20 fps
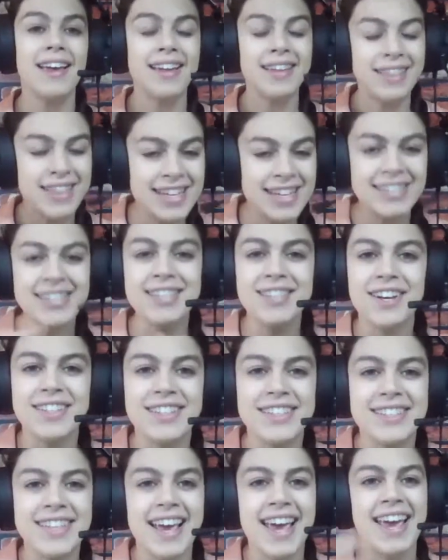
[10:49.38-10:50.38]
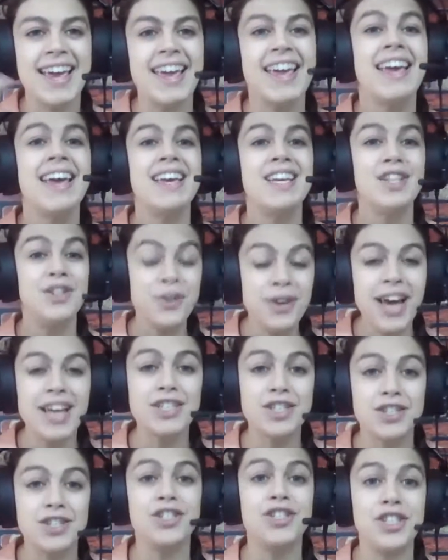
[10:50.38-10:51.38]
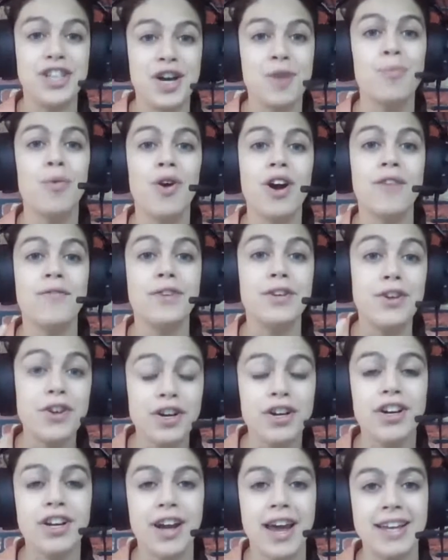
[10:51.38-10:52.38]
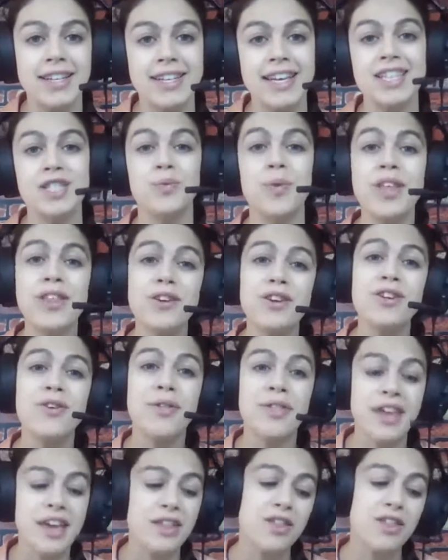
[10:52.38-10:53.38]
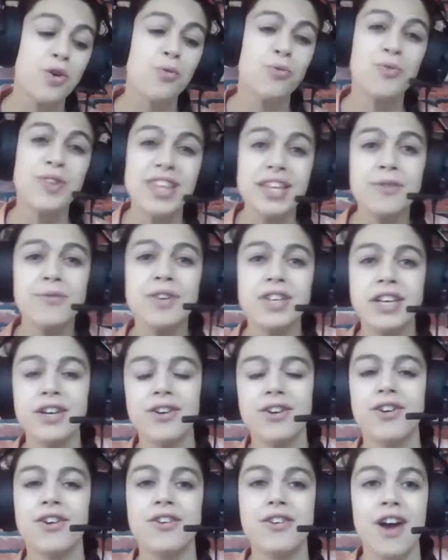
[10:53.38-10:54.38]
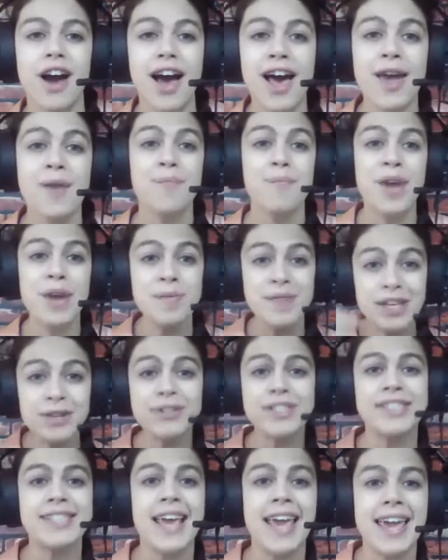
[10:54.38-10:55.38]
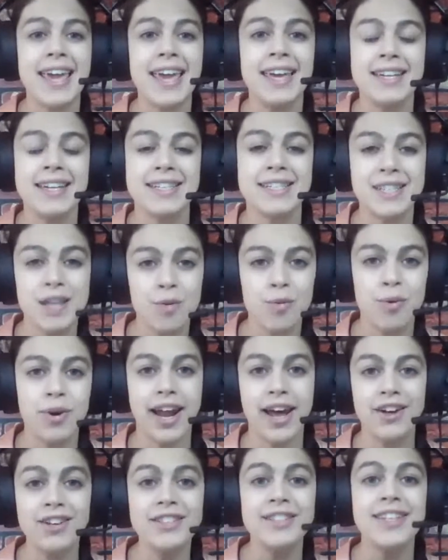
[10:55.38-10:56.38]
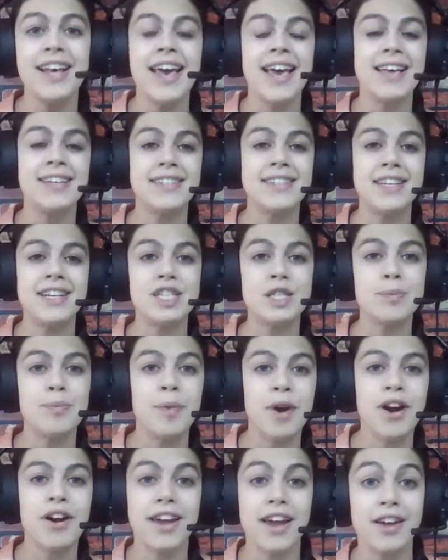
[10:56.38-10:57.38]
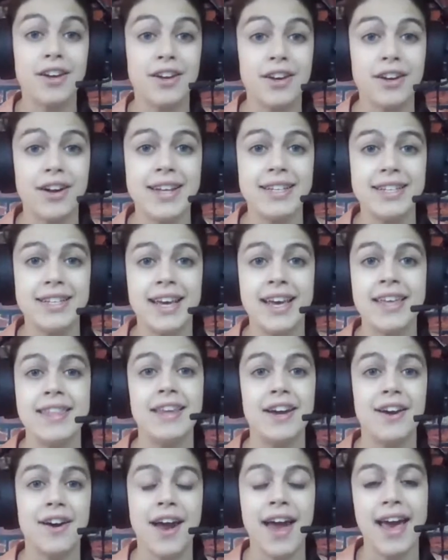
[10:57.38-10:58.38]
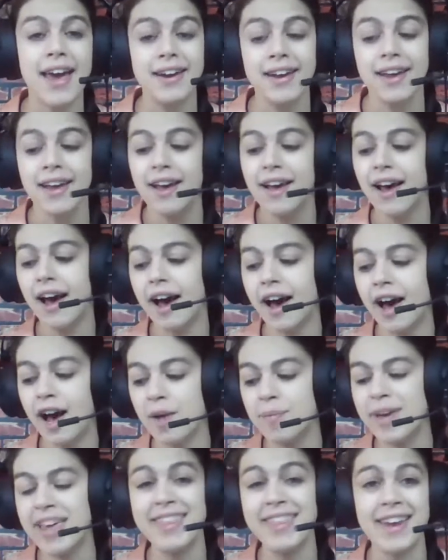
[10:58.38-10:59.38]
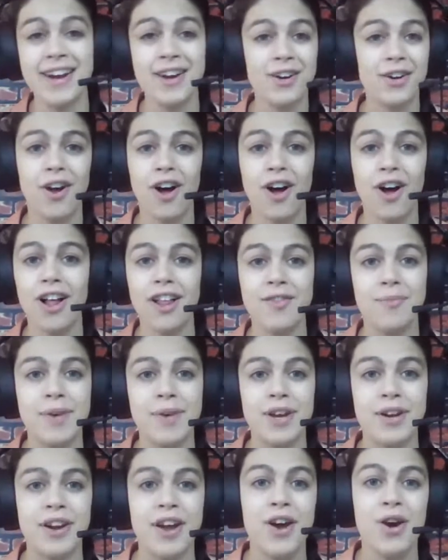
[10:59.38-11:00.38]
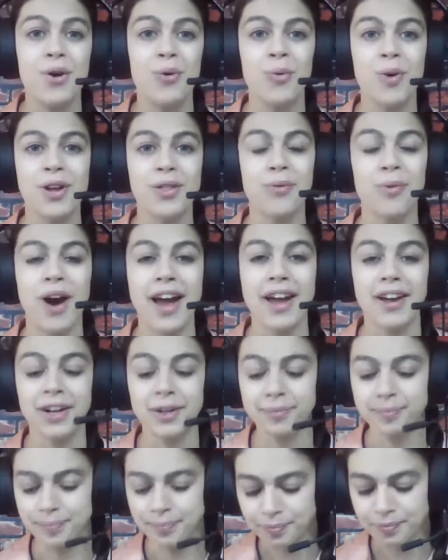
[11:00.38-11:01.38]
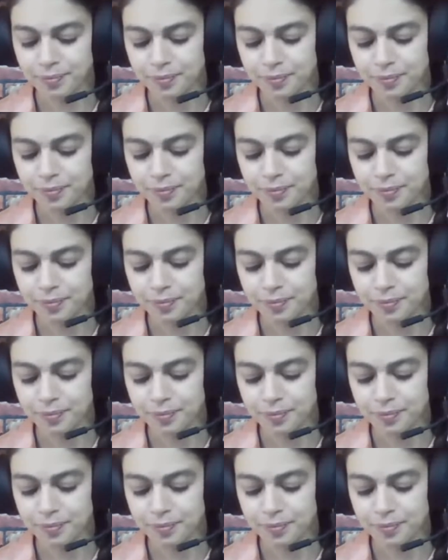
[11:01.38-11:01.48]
this is all to say, you guys should share more of your good ideas, whether you think they're really, really good or not. Maybe you saying it to someone else is going to spark a good idea in their head. And then it'll all have been worthwhile.